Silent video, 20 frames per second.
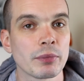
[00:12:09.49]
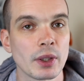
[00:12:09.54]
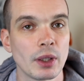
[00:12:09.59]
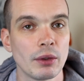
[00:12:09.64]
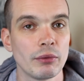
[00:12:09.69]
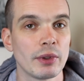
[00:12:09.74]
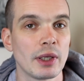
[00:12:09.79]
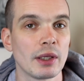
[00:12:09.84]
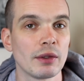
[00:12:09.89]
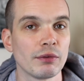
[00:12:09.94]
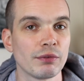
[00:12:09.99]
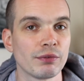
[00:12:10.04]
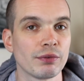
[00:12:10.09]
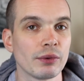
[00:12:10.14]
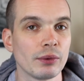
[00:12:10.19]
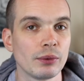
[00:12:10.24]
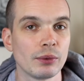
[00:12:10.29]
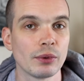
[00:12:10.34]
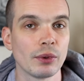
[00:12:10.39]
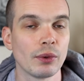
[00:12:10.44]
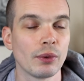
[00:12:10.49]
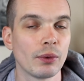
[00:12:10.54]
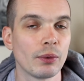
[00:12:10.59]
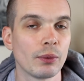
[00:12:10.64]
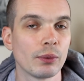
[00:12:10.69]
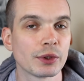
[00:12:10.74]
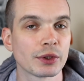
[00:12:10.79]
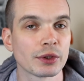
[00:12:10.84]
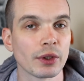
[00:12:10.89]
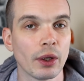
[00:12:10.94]
around the food
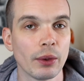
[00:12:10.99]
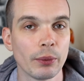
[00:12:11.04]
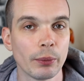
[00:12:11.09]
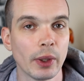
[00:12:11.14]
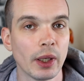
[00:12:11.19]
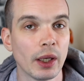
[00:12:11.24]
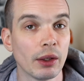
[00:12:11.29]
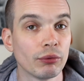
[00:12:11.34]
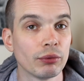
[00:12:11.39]
hall, so